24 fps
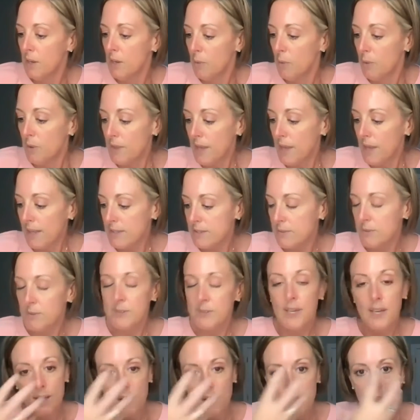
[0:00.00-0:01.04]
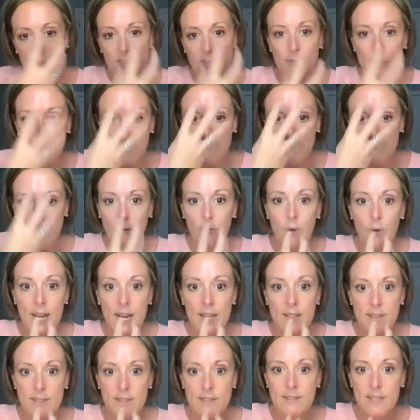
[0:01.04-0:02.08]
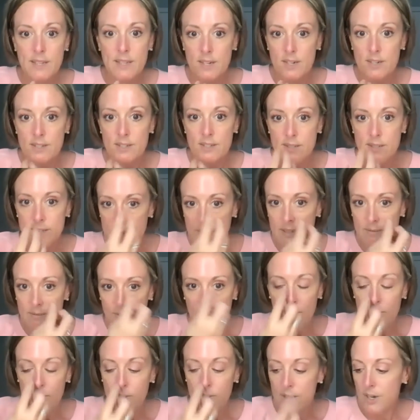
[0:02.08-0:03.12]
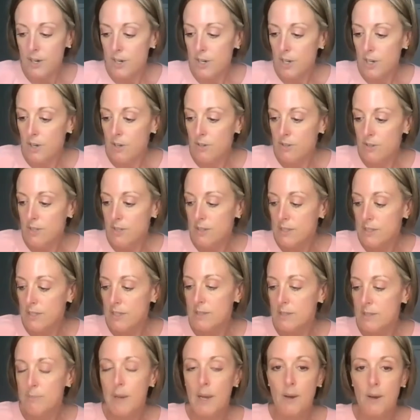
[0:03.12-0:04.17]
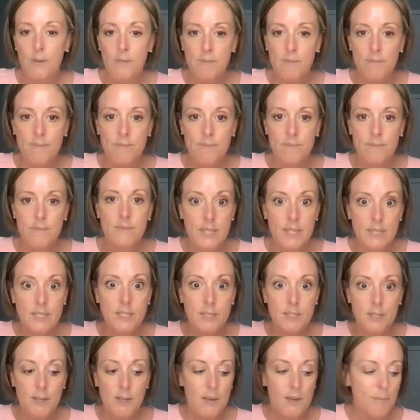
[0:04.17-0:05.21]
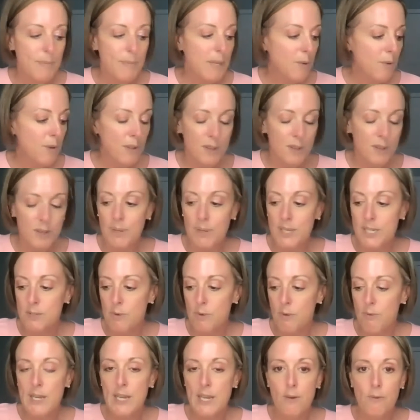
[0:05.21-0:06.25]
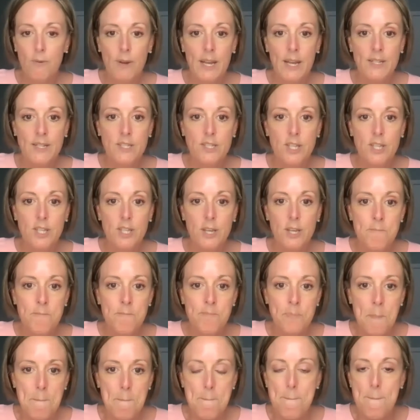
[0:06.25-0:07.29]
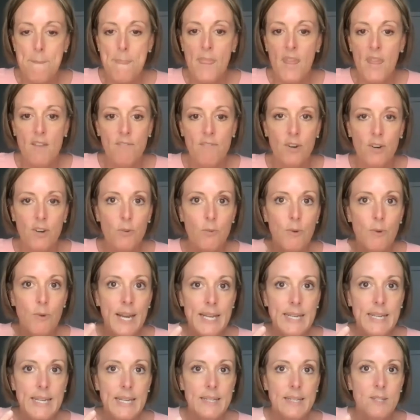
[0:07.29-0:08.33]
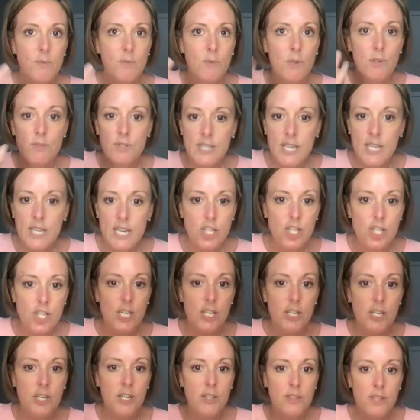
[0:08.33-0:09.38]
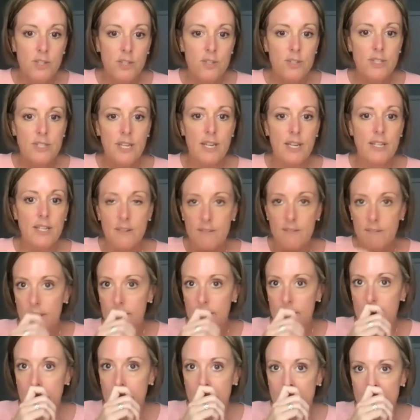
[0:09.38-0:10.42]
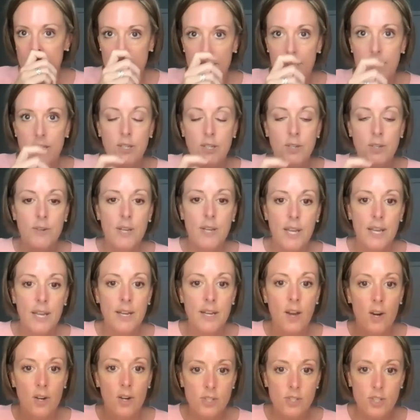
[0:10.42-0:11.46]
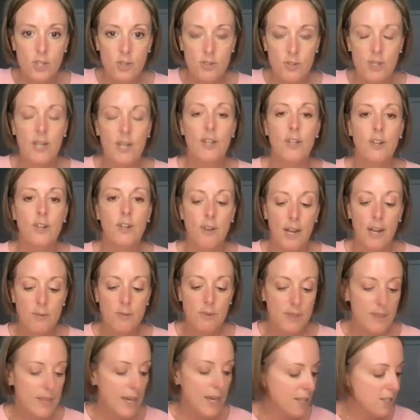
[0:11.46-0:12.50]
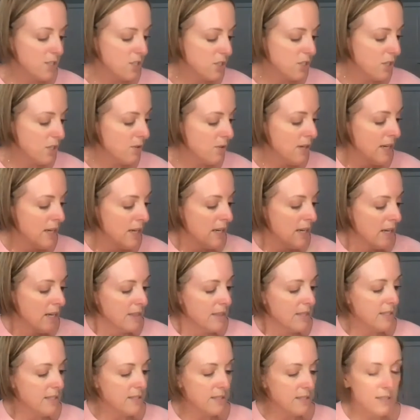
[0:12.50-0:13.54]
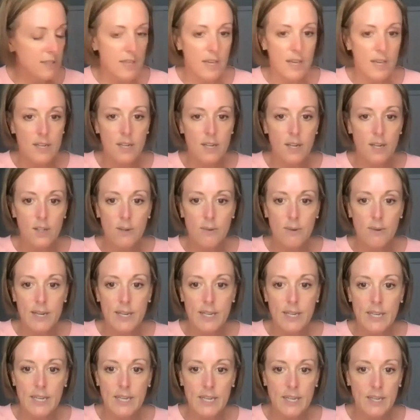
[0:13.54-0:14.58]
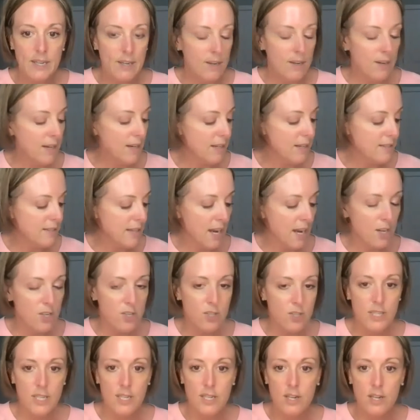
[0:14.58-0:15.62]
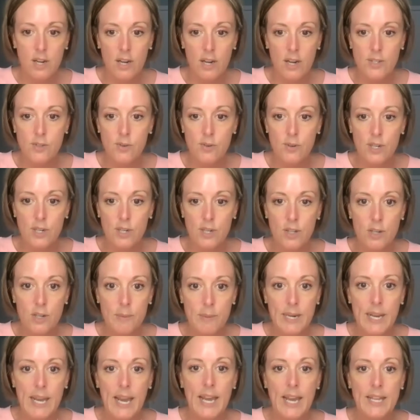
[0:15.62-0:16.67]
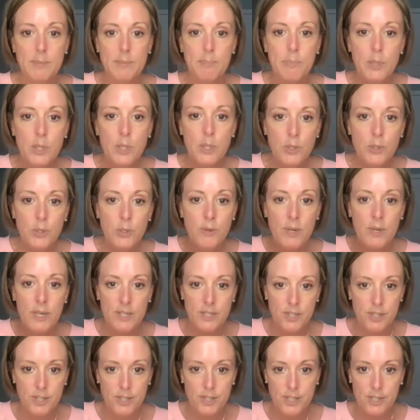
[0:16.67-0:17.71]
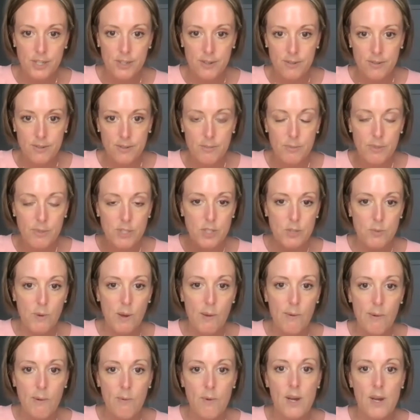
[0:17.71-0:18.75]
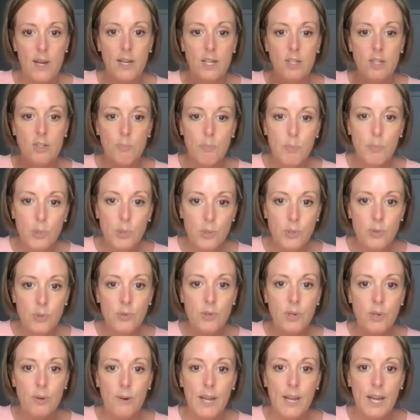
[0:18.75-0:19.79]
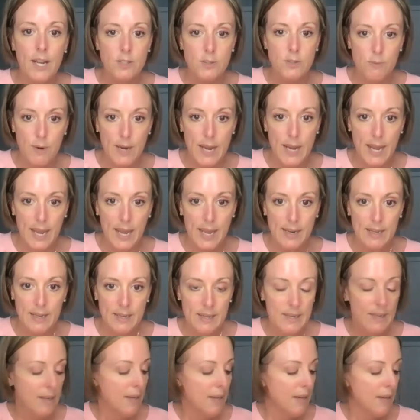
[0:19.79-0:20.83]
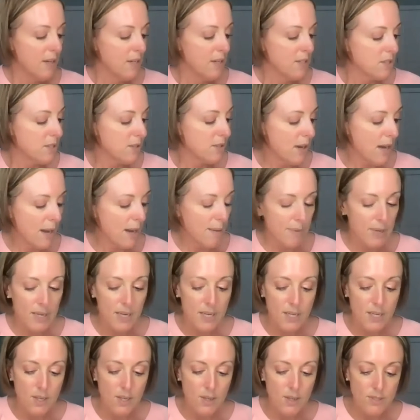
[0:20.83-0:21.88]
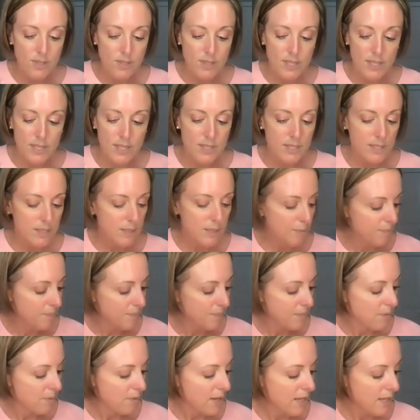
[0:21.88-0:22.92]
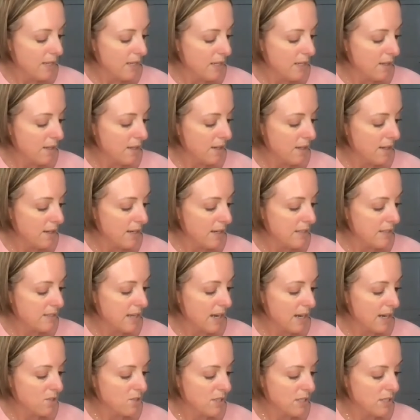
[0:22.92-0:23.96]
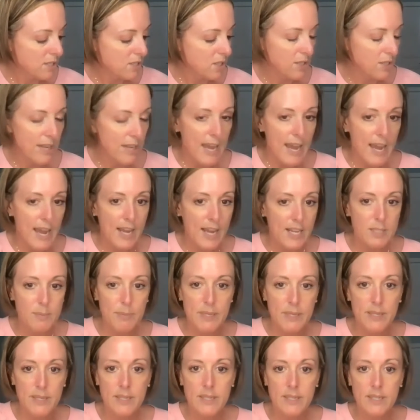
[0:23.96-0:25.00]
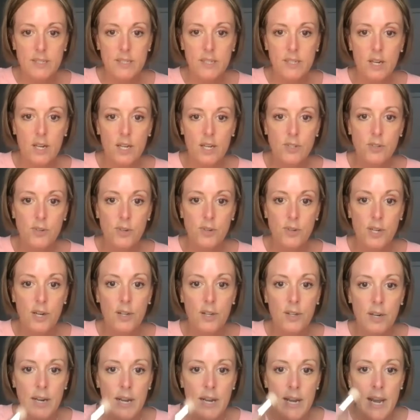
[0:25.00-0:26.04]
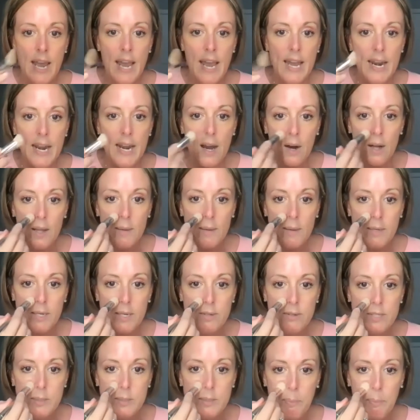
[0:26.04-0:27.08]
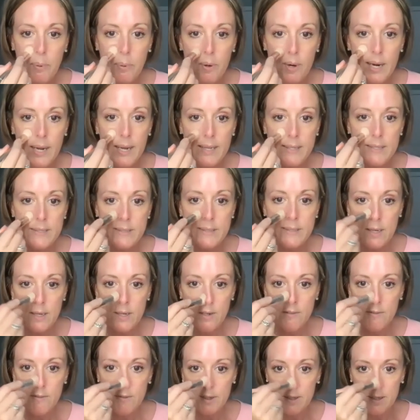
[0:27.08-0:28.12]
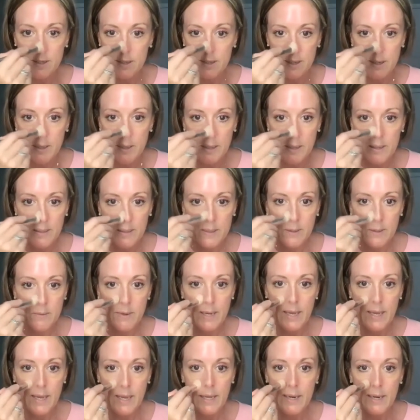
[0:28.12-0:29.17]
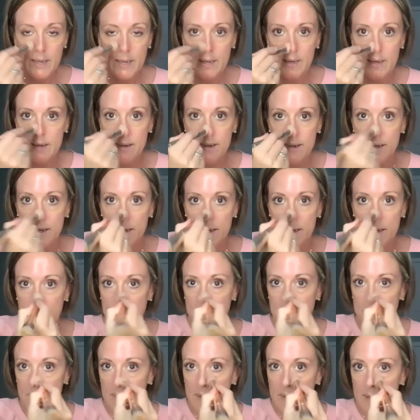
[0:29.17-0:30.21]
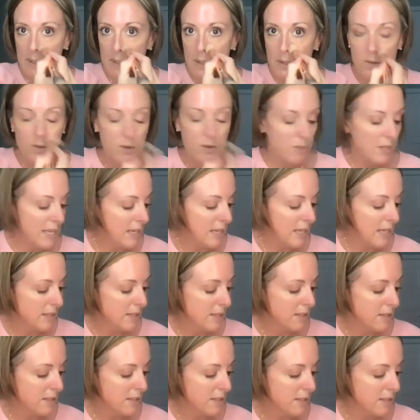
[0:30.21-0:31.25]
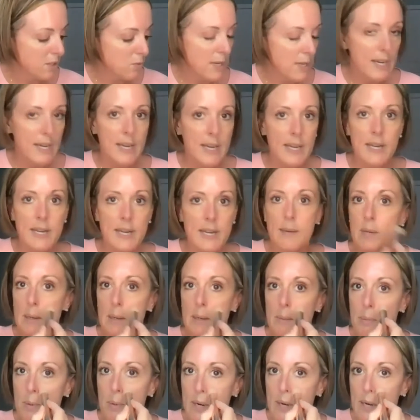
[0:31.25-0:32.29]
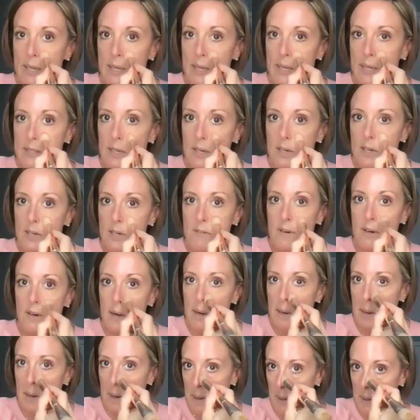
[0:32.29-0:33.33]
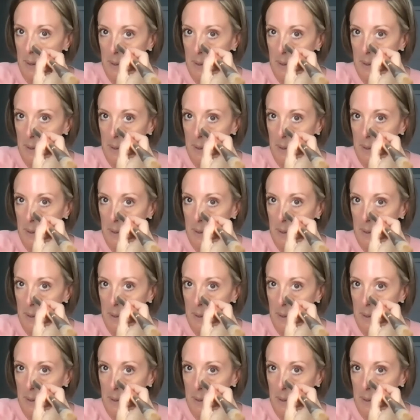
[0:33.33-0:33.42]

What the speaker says: Well, not all over, but like right in the center, right around our nose is about tend to be the place where we get red. So for redness, rosacea, those kinds of things, you can also color correct with that. So this color right here is actually a contour color, but it has blue undertones, which is what we want because blue corrects red. So I'm going to use this right here. It's actually called Aspen, and it's contour color. And all I'm going to do is press over the red no, anything that's red, I'm going to press over.